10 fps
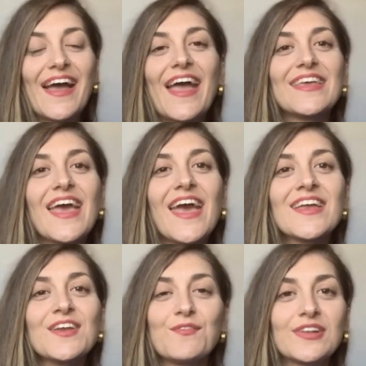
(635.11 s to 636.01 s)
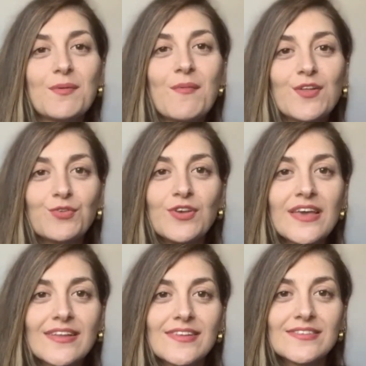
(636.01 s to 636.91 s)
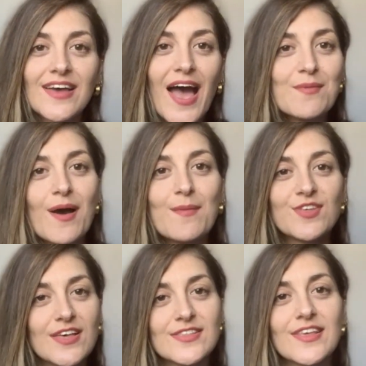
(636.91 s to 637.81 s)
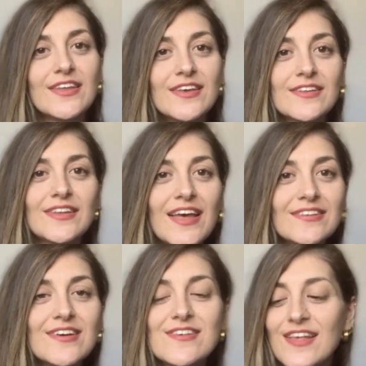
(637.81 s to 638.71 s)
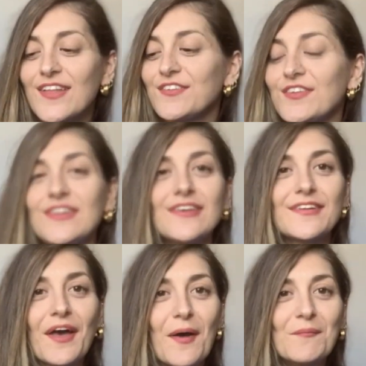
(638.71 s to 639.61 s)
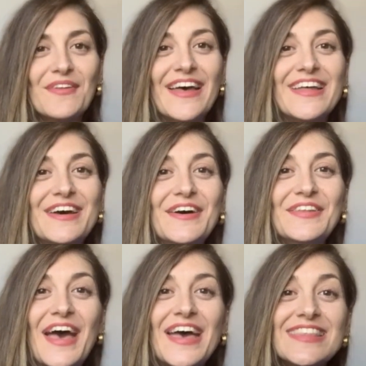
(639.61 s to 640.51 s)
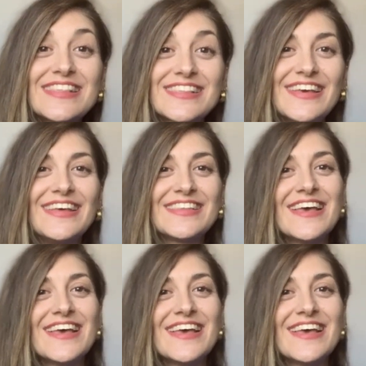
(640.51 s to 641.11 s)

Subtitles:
Again, what am I doing at the time? I'm just getting the letters and reading them. That's it.